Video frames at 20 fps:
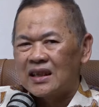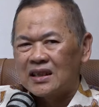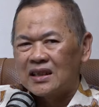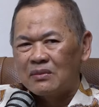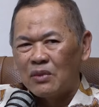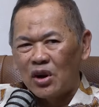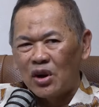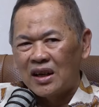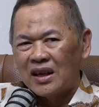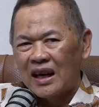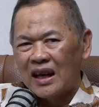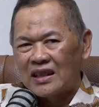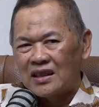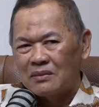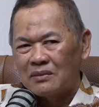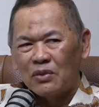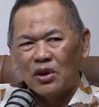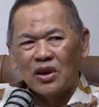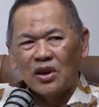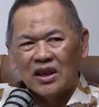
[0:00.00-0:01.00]
smaller and
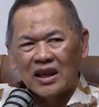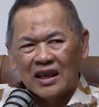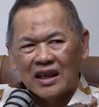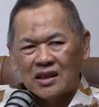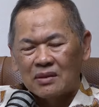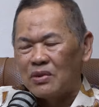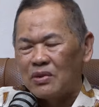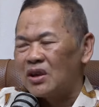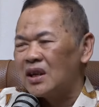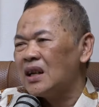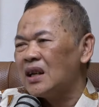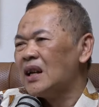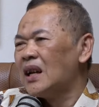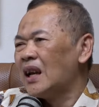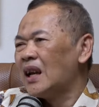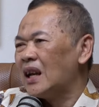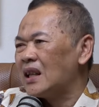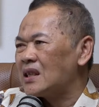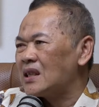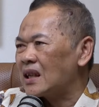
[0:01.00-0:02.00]
smaller and smaller,
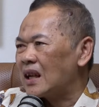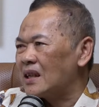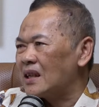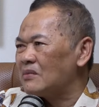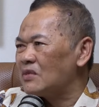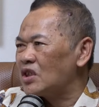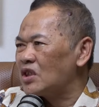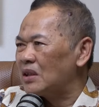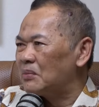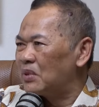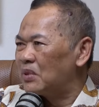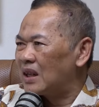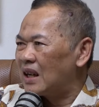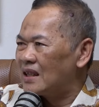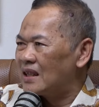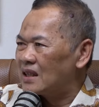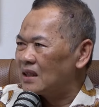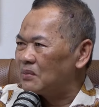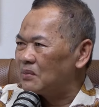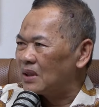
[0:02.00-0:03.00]
and it can cheaper
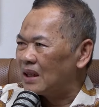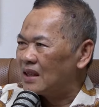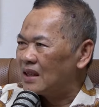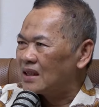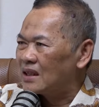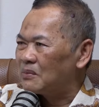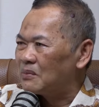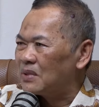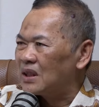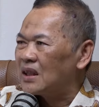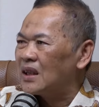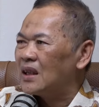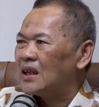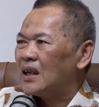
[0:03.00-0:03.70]
and cheaper and cheaper.